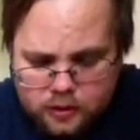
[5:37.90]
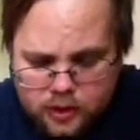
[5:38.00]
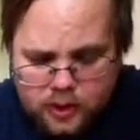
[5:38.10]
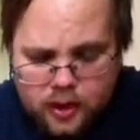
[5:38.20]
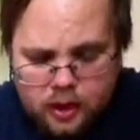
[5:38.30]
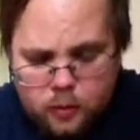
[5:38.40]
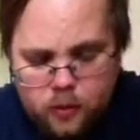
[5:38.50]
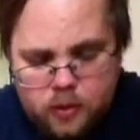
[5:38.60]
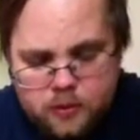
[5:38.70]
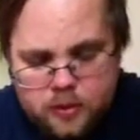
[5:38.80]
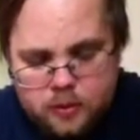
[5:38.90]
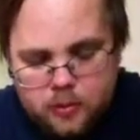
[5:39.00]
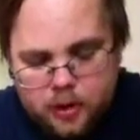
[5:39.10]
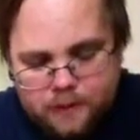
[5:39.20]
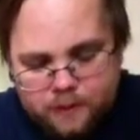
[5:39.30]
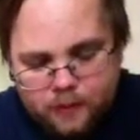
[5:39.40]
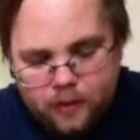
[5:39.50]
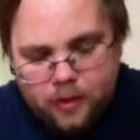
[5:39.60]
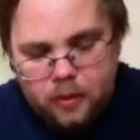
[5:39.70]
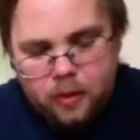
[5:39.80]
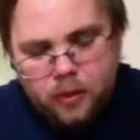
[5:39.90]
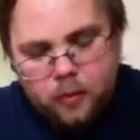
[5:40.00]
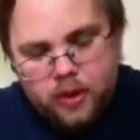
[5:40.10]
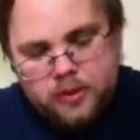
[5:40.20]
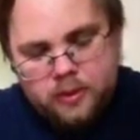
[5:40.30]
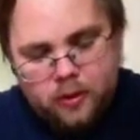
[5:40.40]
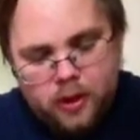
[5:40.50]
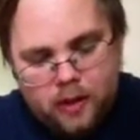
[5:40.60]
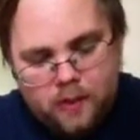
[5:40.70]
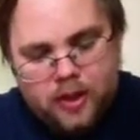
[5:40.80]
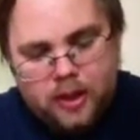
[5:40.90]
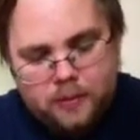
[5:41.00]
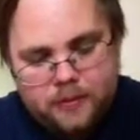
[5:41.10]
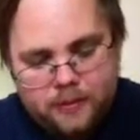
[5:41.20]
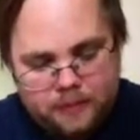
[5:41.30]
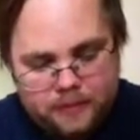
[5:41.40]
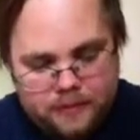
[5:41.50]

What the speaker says: Hello, welcome to Wrestletalk. How may I help you?